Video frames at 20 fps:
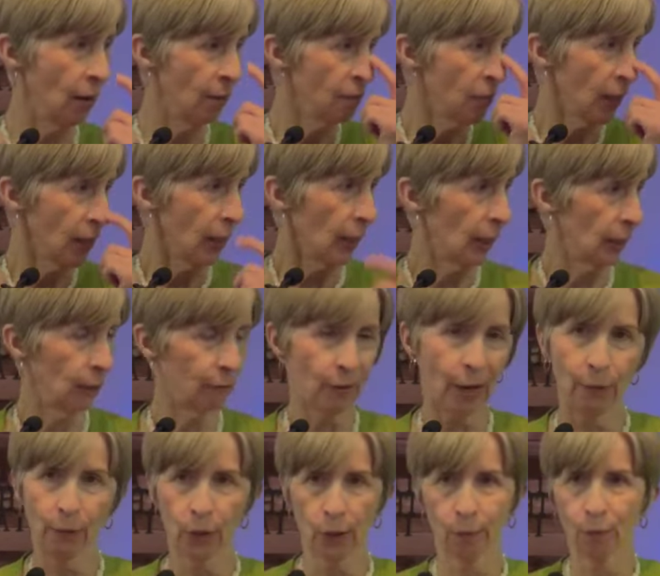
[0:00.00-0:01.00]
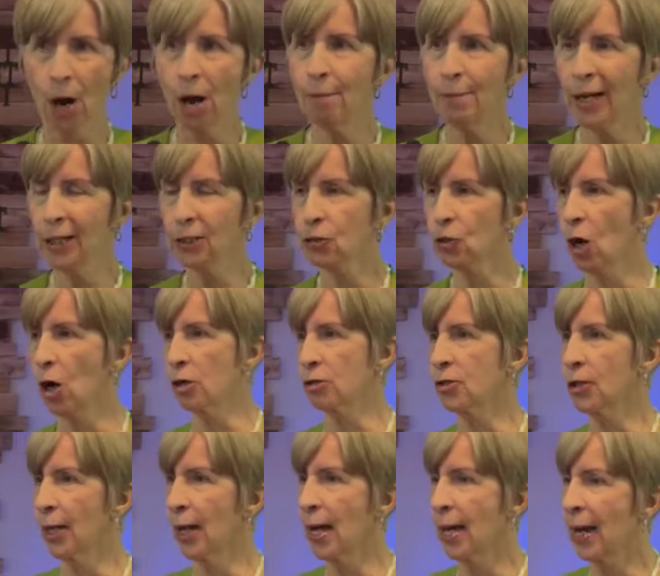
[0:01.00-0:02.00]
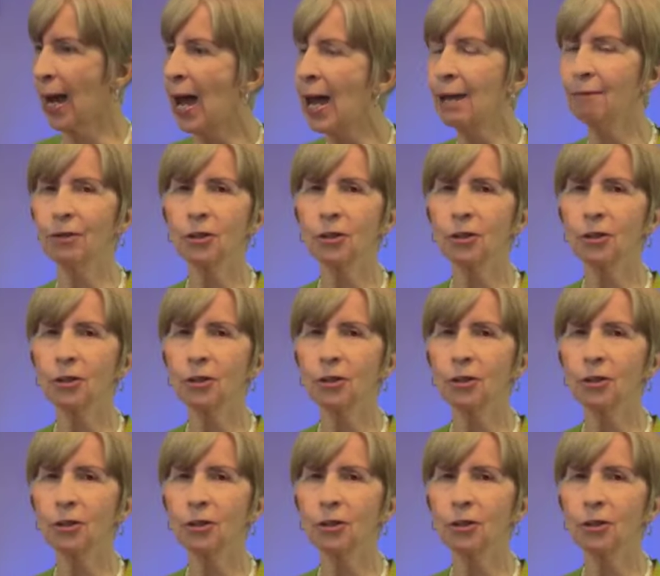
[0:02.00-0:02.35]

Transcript: Now, if I would have brought my chart tonight,